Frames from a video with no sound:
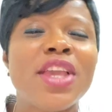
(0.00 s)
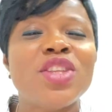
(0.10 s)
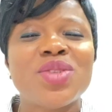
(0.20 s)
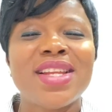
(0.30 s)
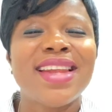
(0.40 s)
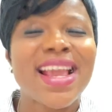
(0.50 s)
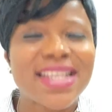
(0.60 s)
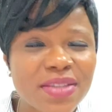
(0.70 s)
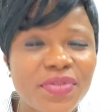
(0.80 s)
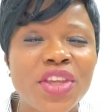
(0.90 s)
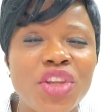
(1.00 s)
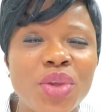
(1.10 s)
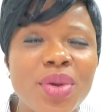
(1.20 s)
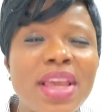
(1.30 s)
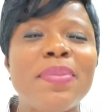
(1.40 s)
into the next
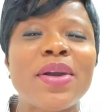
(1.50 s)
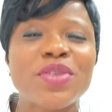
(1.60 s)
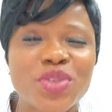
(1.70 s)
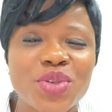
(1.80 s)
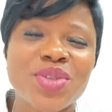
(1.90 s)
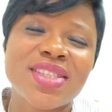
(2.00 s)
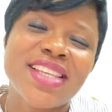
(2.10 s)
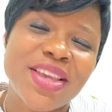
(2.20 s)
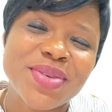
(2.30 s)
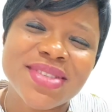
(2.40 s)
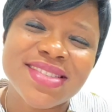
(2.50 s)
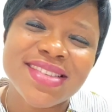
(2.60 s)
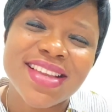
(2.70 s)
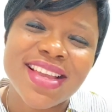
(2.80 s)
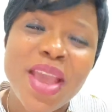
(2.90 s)
video about social skills.
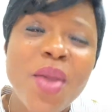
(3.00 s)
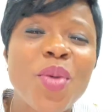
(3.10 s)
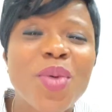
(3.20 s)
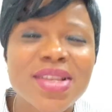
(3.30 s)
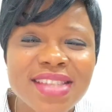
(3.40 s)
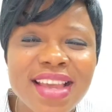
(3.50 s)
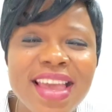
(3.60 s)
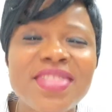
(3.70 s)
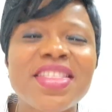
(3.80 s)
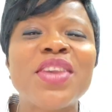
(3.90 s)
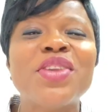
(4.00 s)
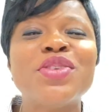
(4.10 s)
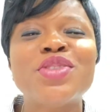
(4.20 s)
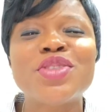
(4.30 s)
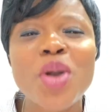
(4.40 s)
Once again, thank
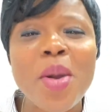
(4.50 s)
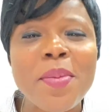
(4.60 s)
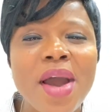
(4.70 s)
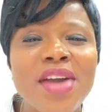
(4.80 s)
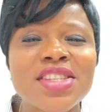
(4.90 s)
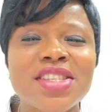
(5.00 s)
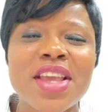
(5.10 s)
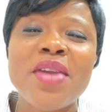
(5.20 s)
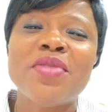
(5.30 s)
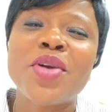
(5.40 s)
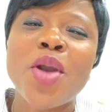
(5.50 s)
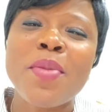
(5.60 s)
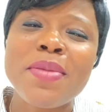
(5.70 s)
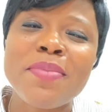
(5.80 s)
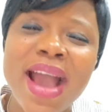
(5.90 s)
you so much for
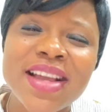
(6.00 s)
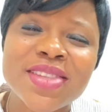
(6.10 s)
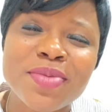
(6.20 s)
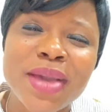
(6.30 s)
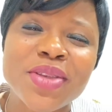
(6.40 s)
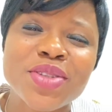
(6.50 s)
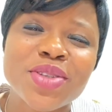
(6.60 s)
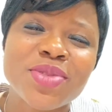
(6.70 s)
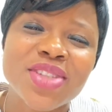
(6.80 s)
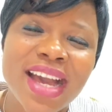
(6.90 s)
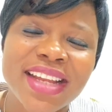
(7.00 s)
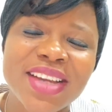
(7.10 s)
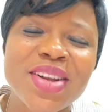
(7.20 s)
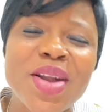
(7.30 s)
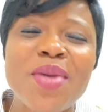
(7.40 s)
coming back to my YouTube
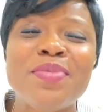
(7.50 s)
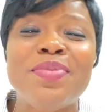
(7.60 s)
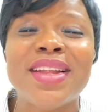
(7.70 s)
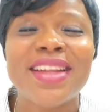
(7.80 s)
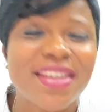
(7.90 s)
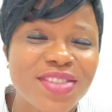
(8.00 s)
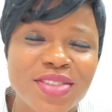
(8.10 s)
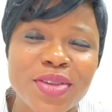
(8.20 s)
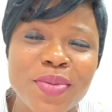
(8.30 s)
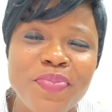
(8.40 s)
channel. God bless you.